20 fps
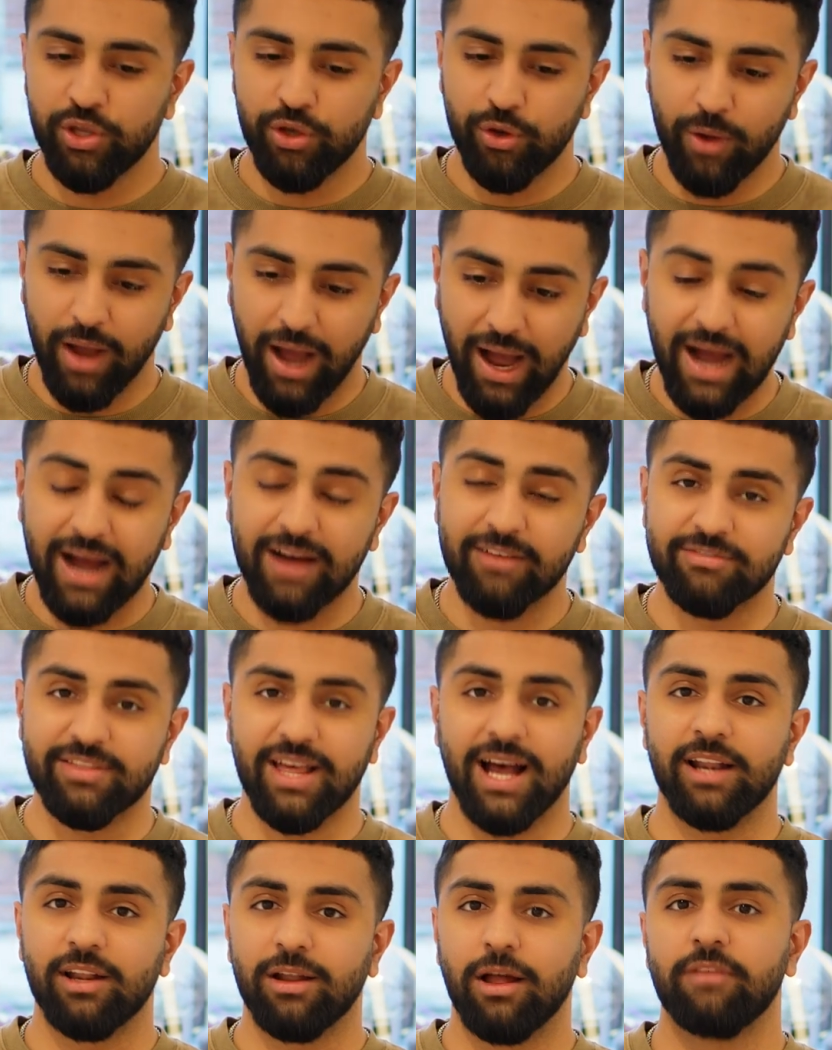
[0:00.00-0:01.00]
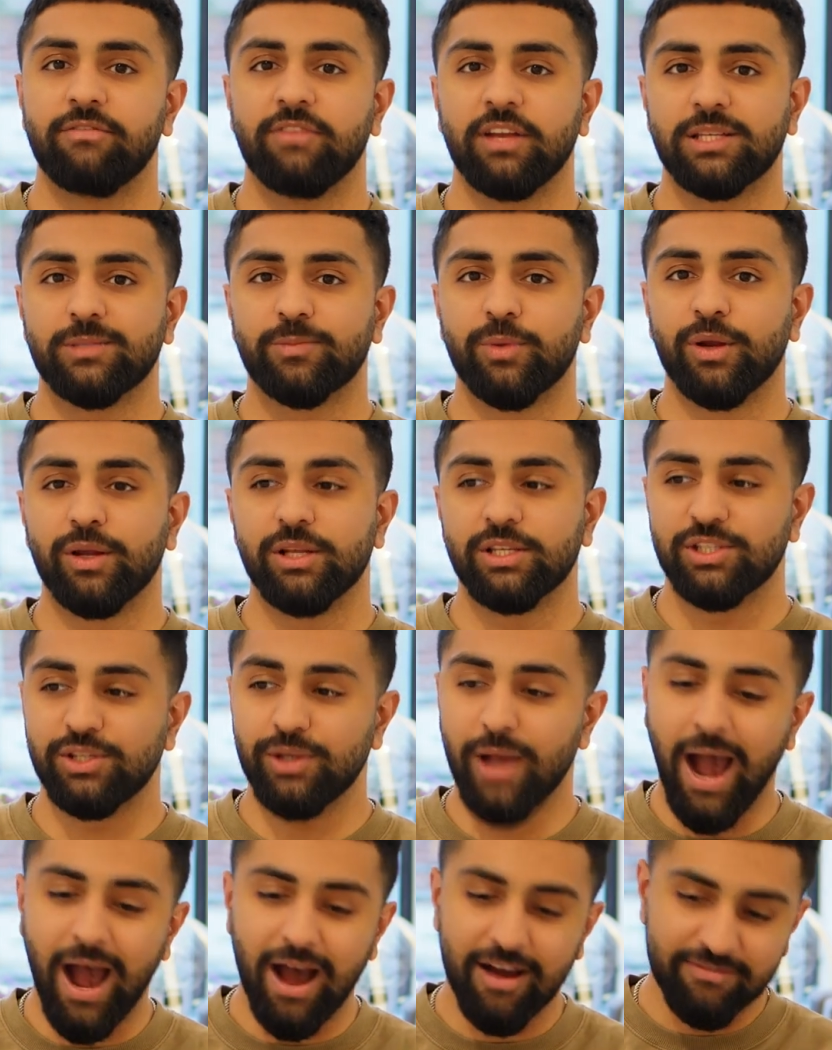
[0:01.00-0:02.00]
You have that life experience,
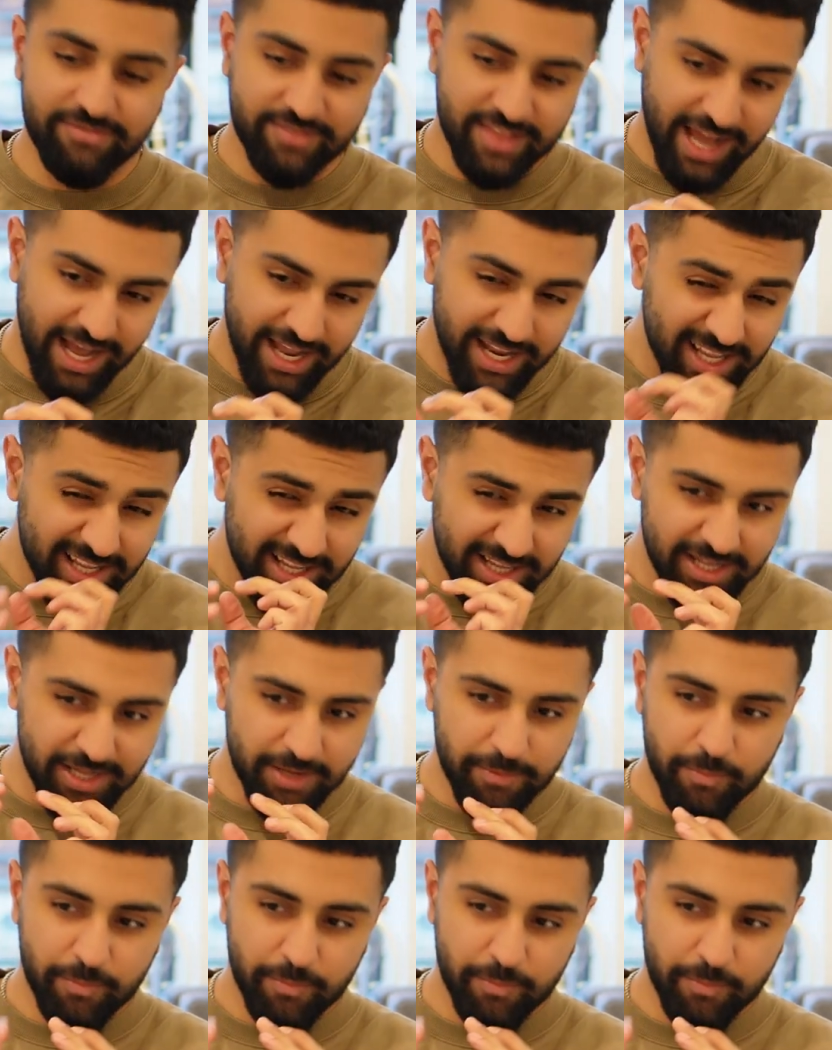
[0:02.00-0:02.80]
you have that